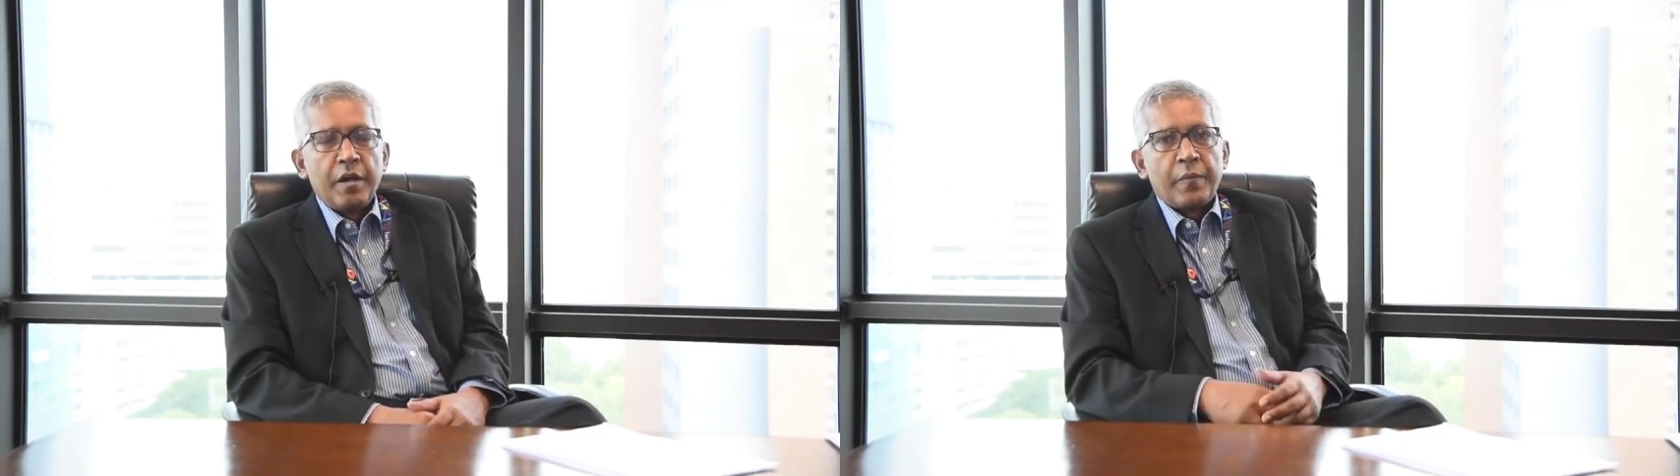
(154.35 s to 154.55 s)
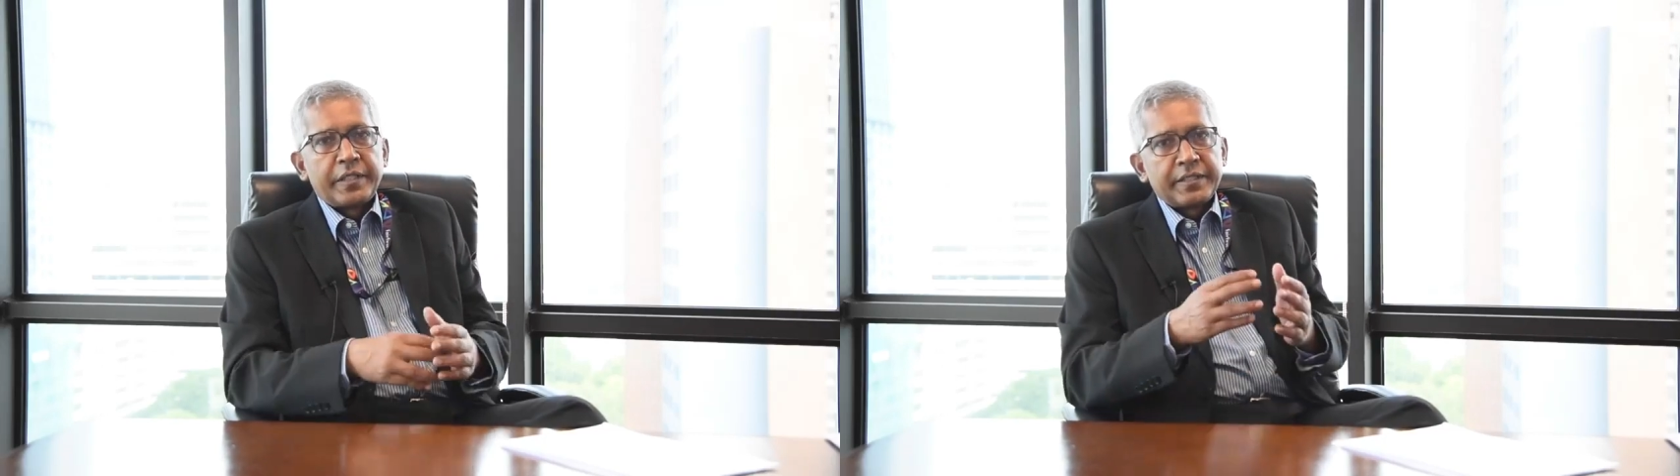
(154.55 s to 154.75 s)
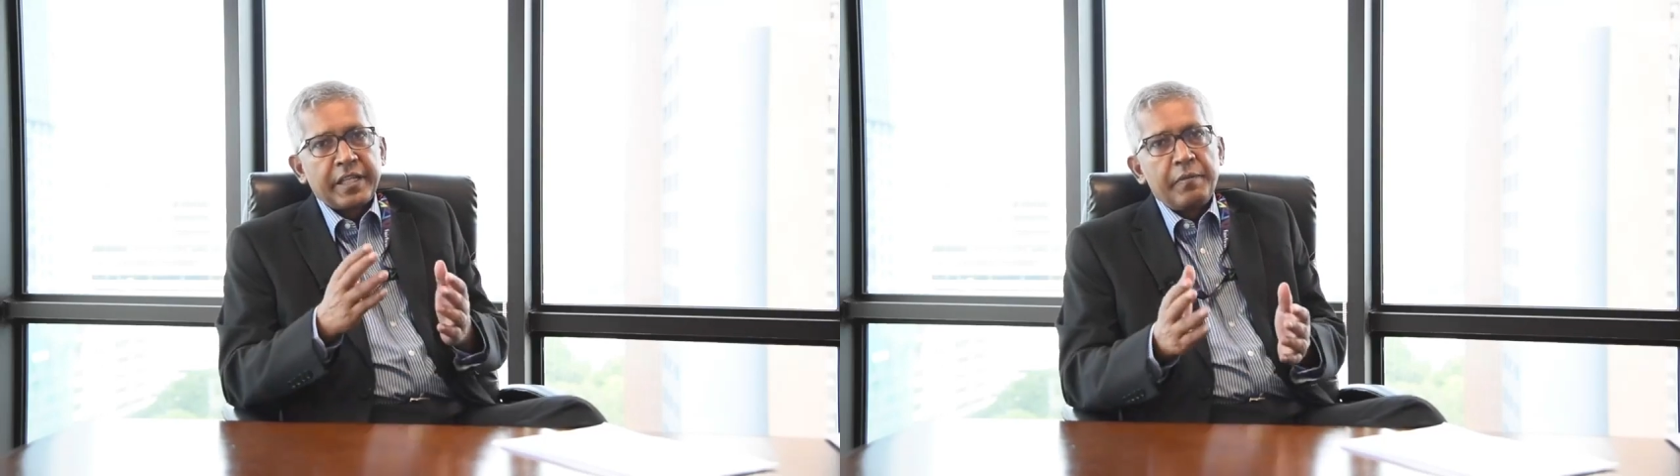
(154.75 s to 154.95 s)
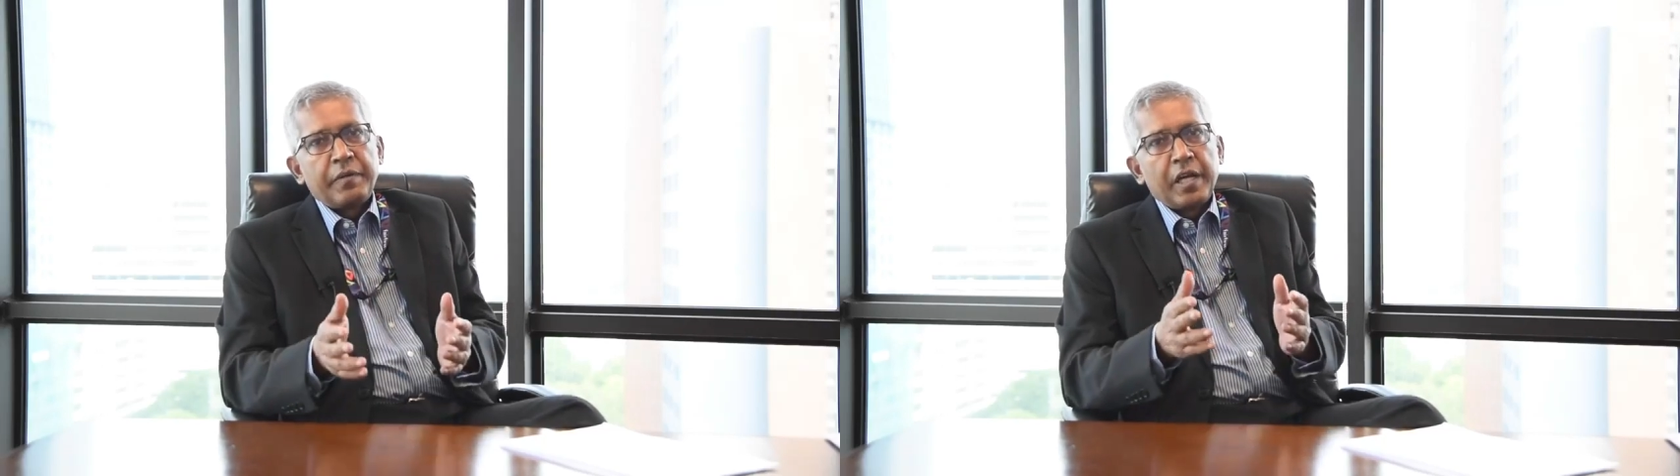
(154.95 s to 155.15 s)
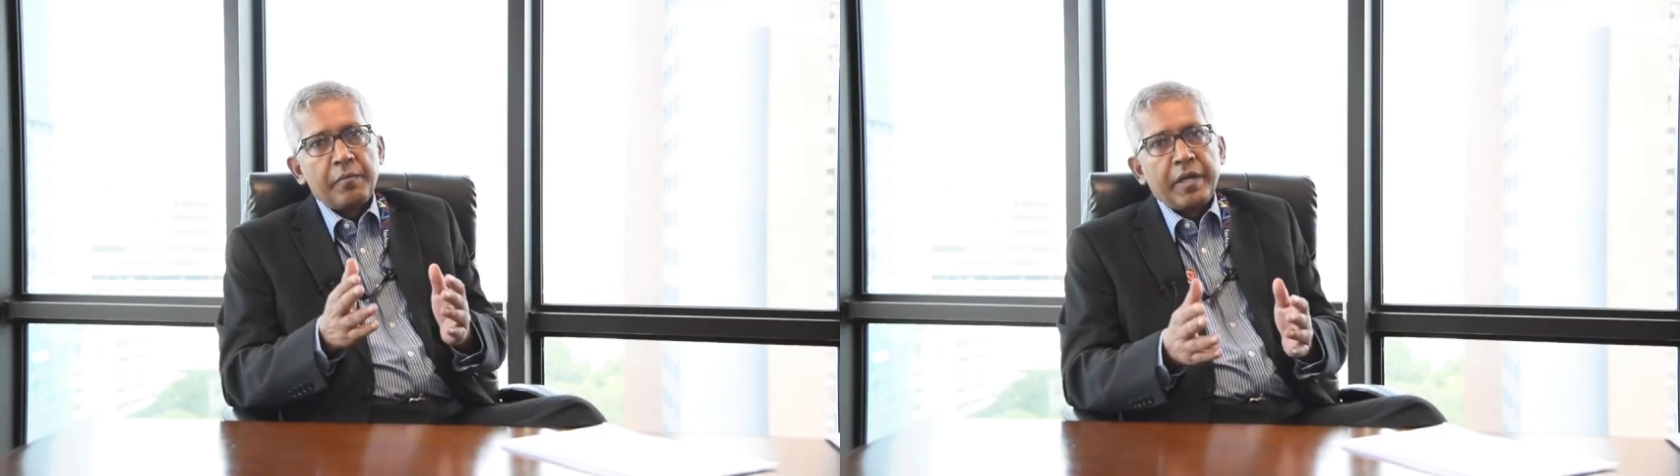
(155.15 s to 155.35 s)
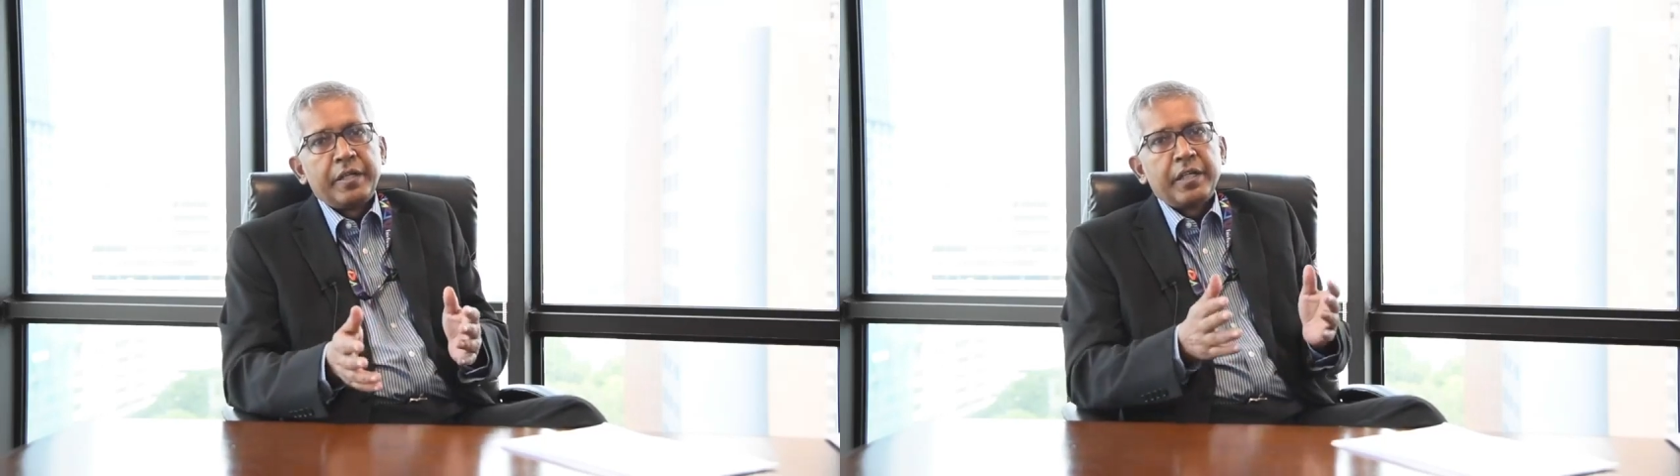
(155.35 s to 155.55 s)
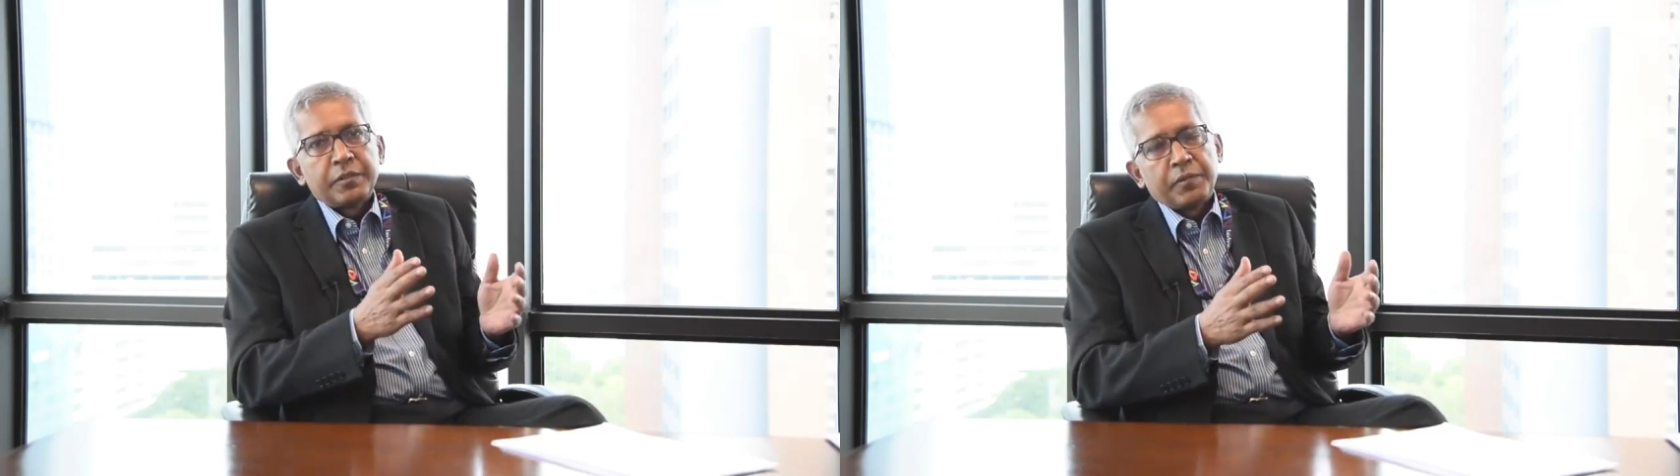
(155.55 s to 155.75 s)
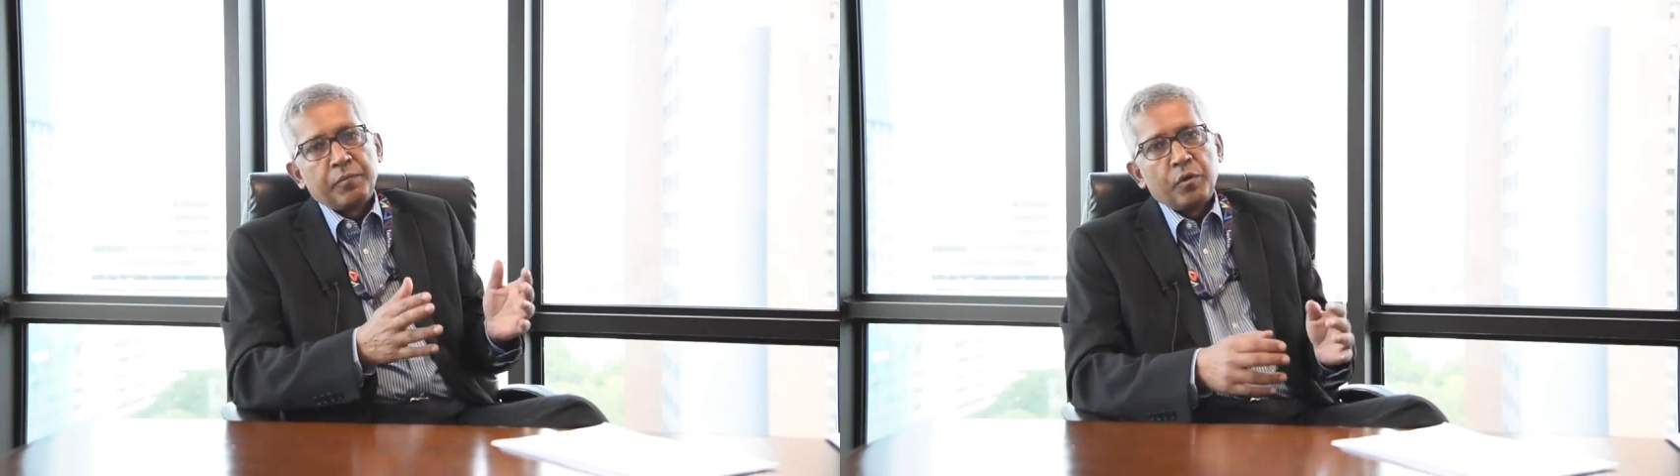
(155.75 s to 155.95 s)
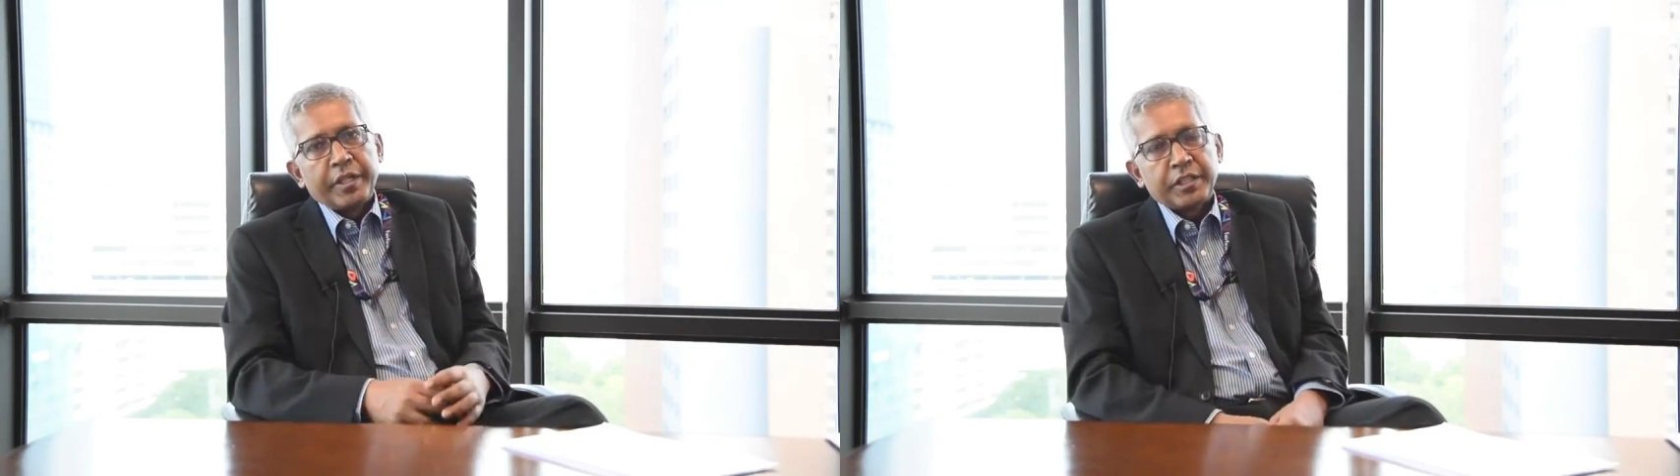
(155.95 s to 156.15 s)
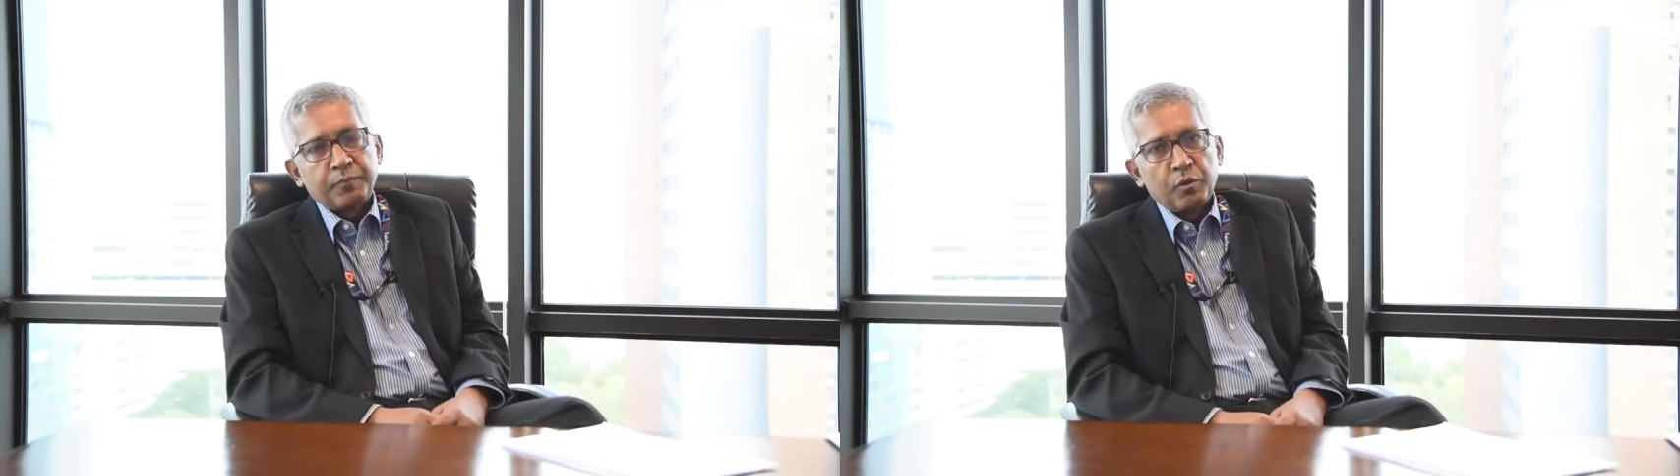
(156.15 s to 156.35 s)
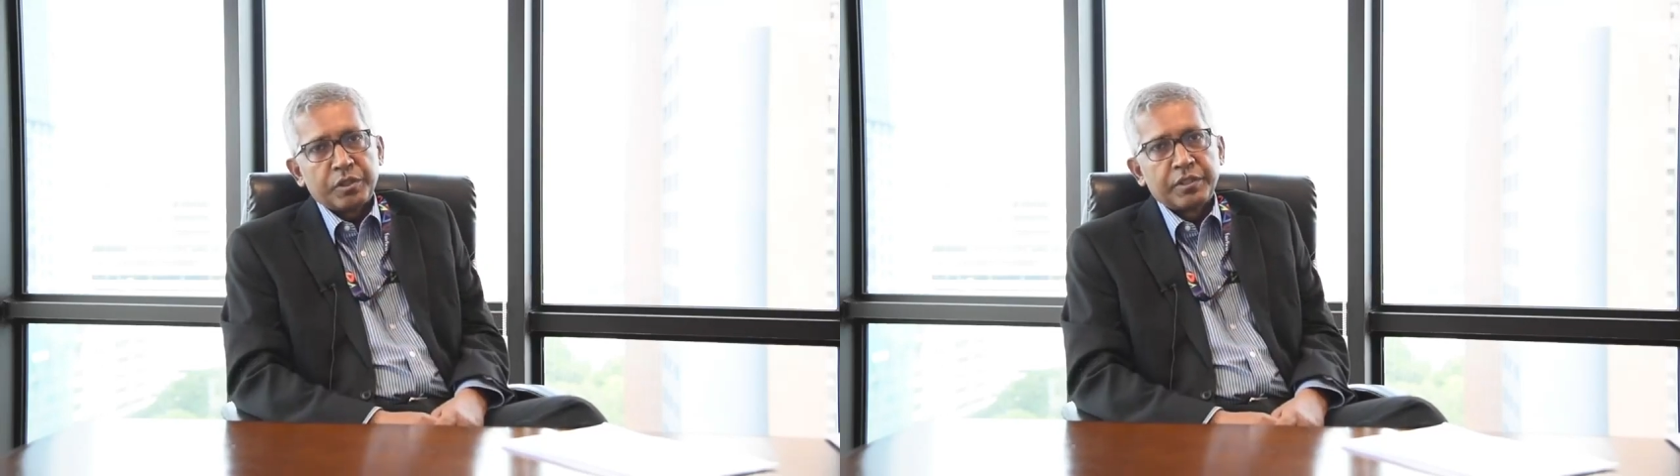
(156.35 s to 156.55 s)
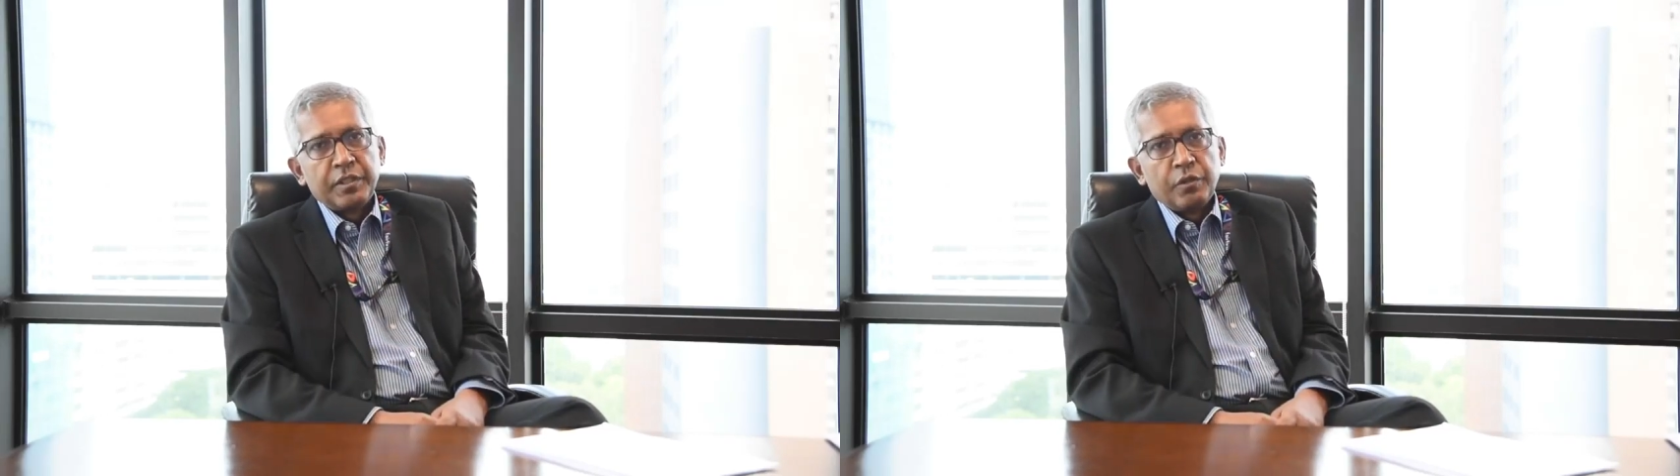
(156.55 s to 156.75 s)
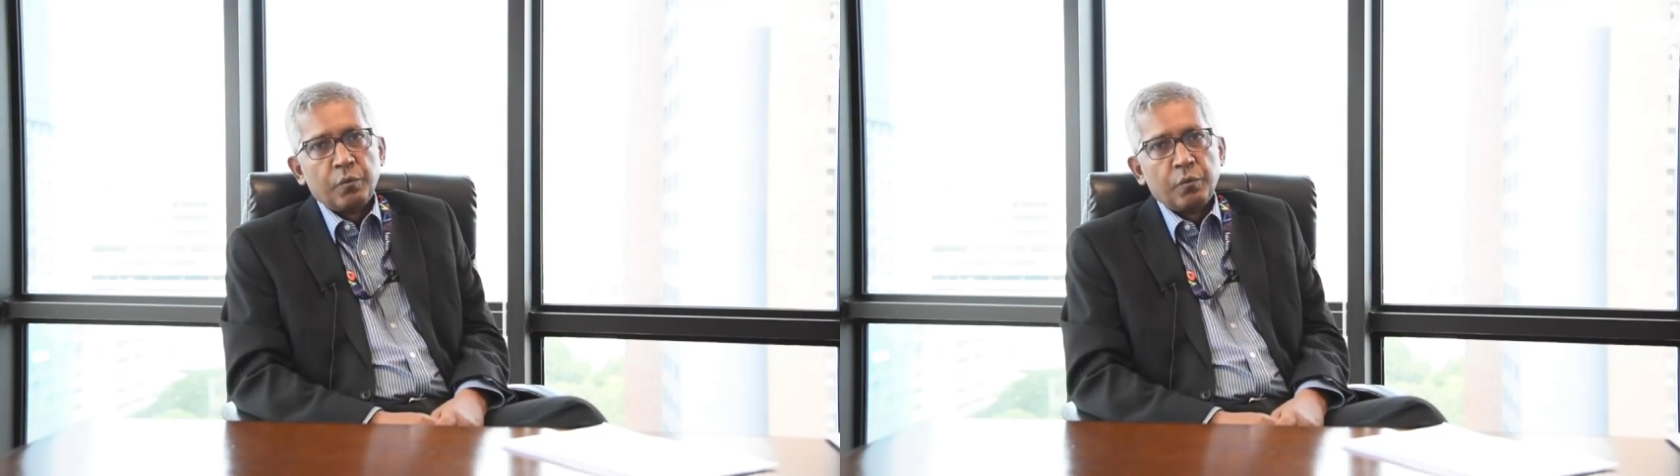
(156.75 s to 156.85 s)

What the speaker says: But at the same time, it does promote exports,